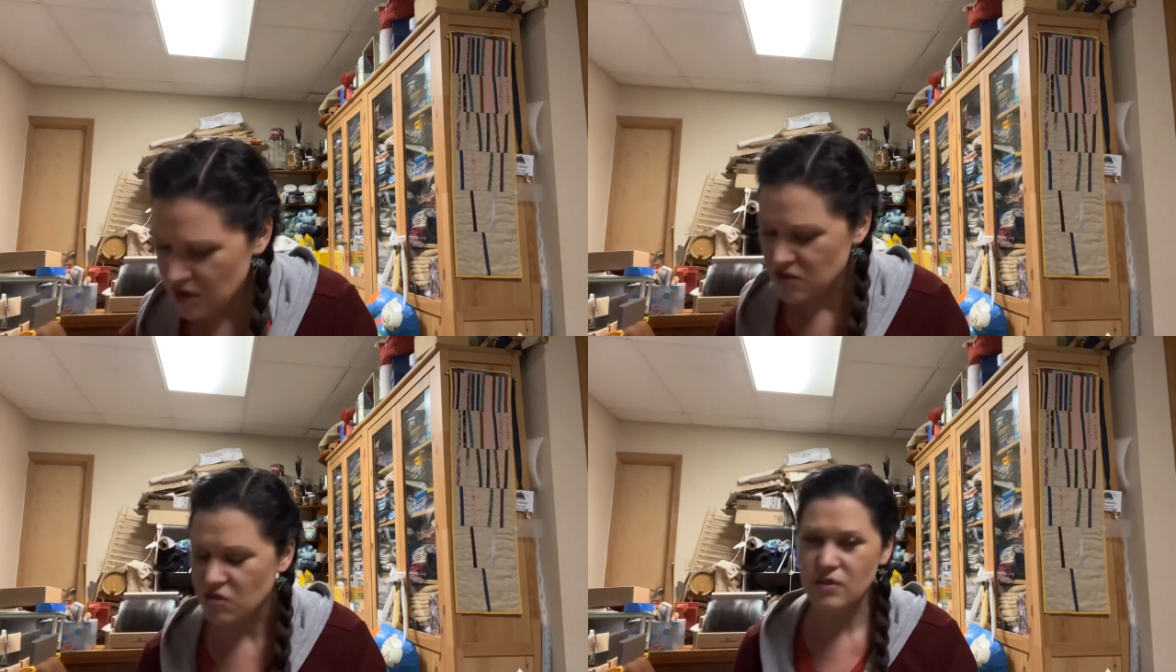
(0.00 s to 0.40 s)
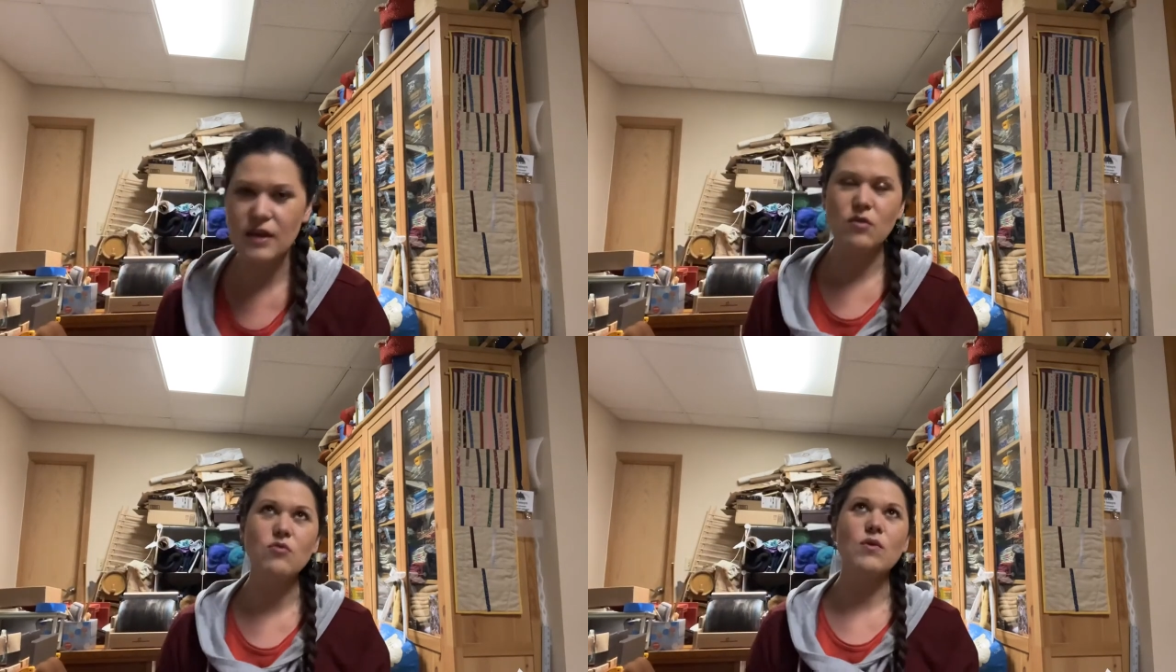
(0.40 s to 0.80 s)
So
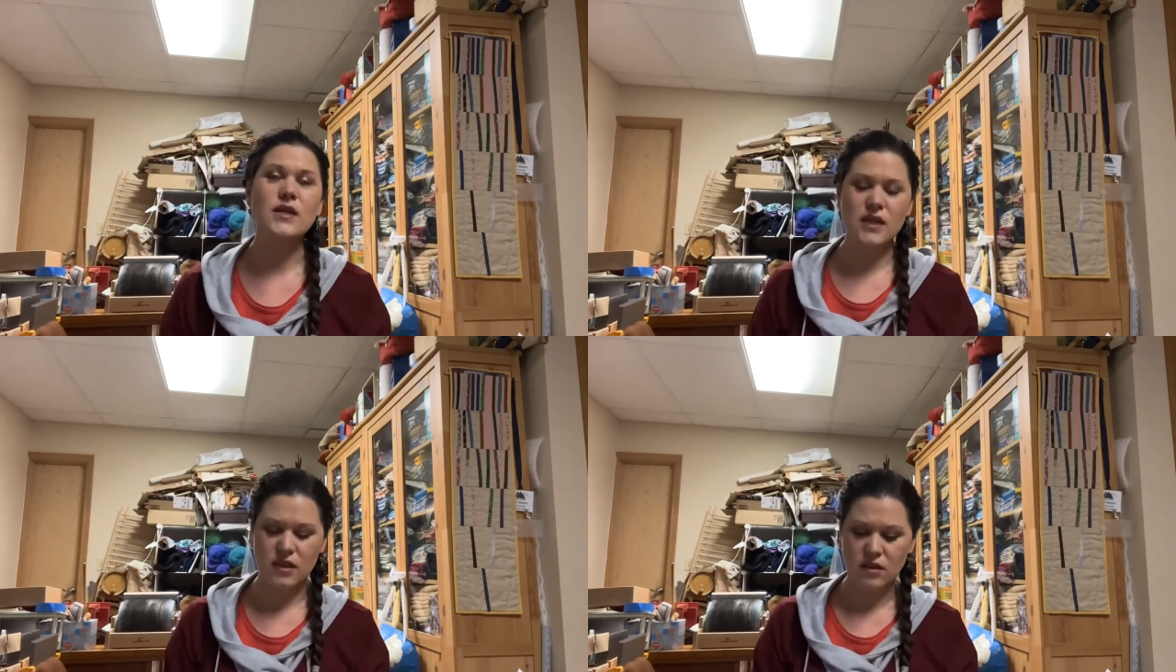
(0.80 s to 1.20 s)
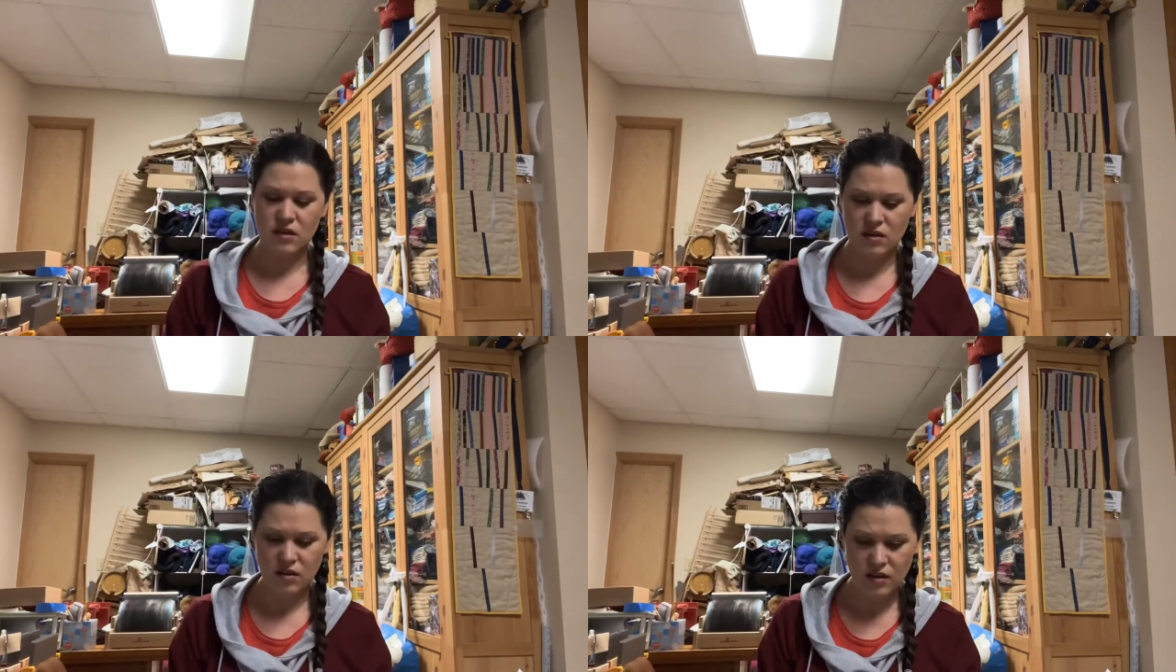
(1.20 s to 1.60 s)
they were running
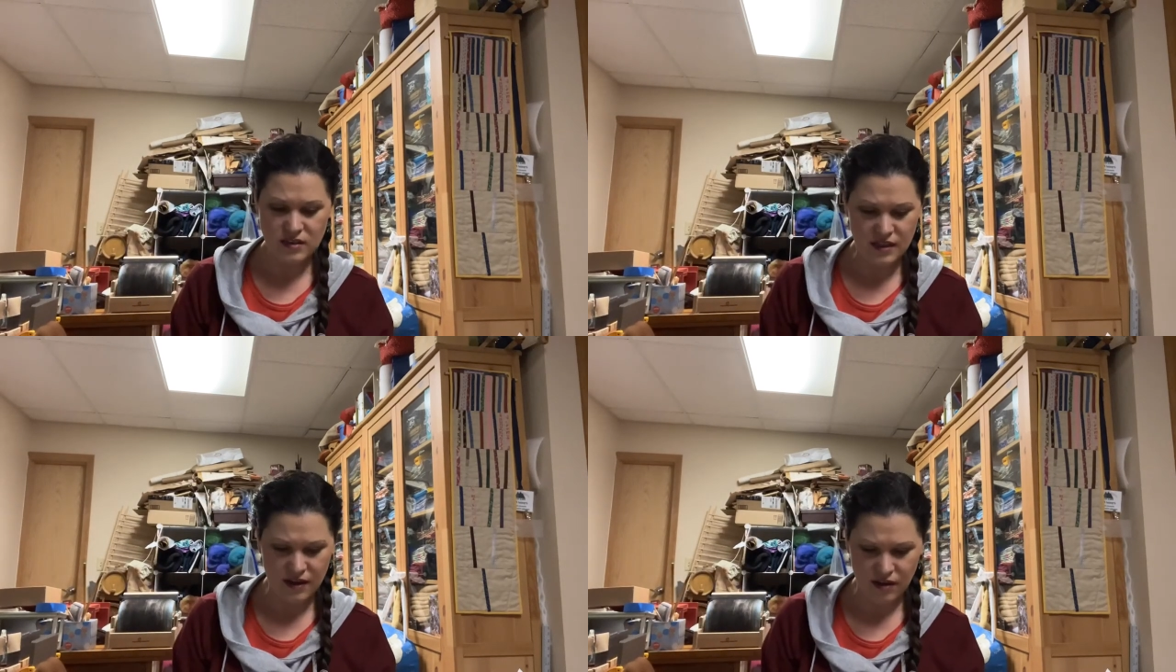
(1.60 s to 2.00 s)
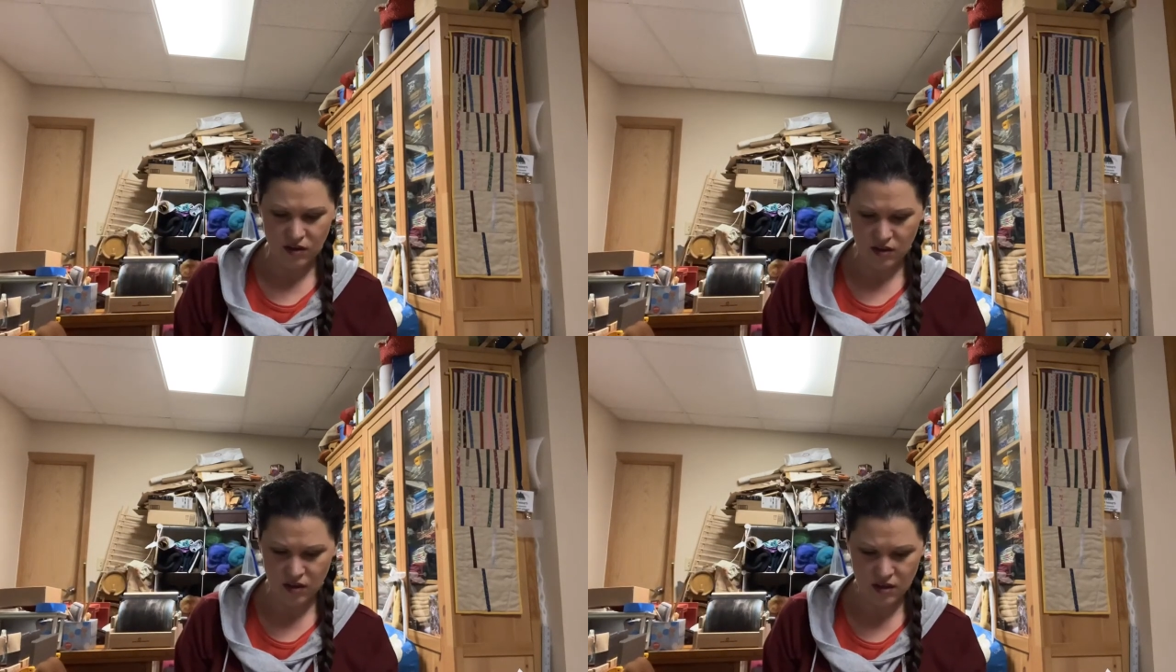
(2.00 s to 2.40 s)
a
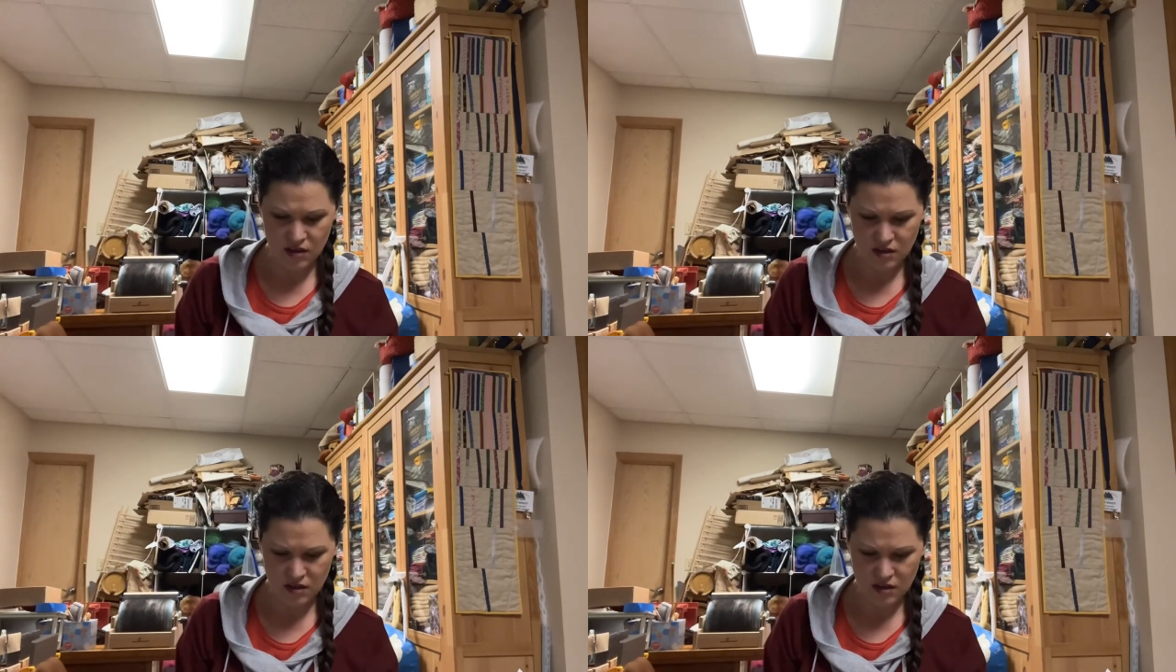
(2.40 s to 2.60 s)
sale.